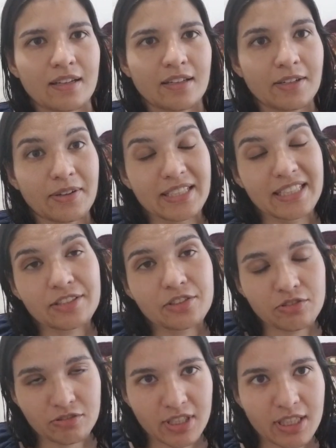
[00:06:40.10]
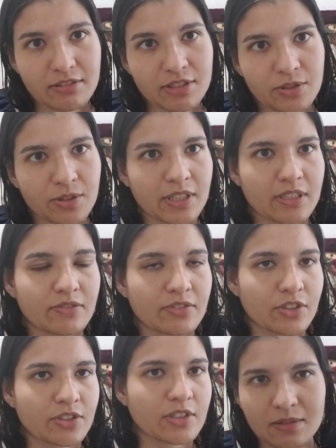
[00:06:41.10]
Now, I did try recording a
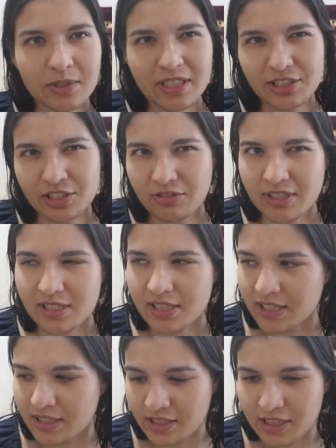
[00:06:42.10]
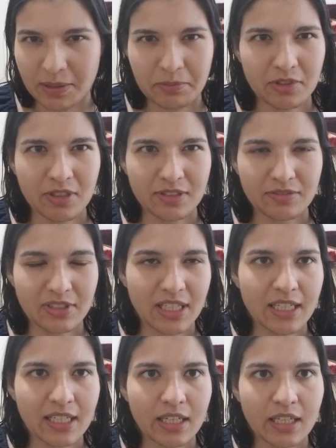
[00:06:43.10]
version where I just translated the chapter on the
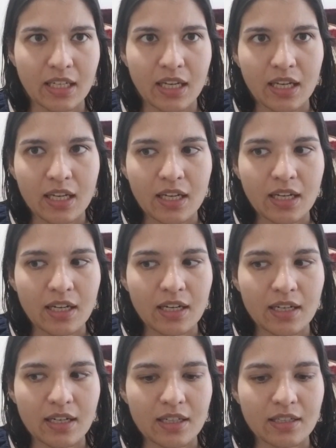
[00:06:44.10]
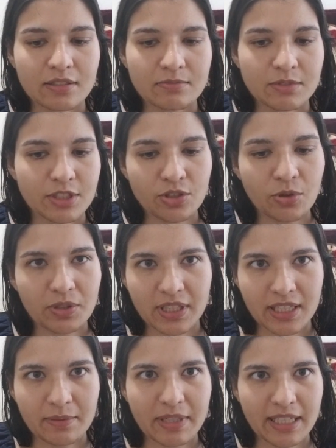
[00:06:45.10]
fly, just
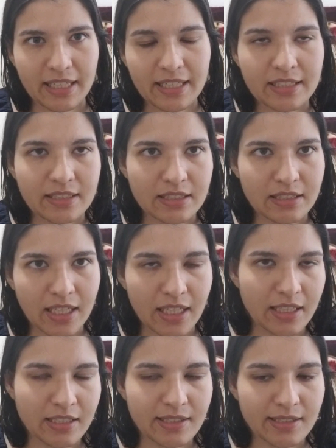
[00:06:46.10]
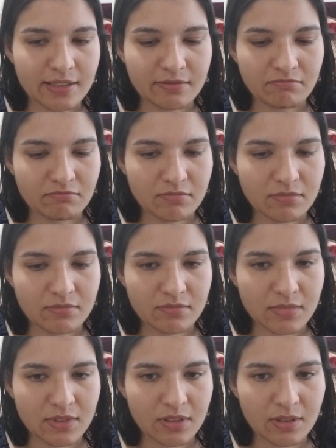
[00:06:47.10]
holding it in my hand and
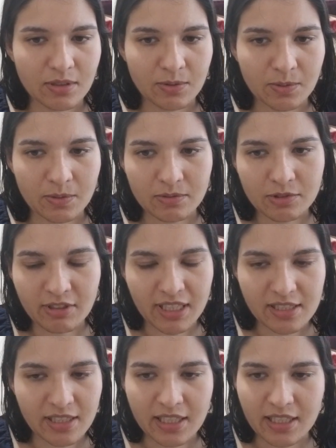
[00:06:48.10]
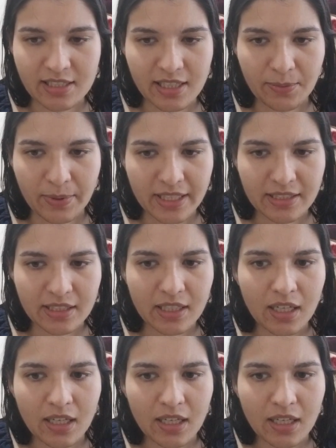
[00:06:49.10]
translating as I went.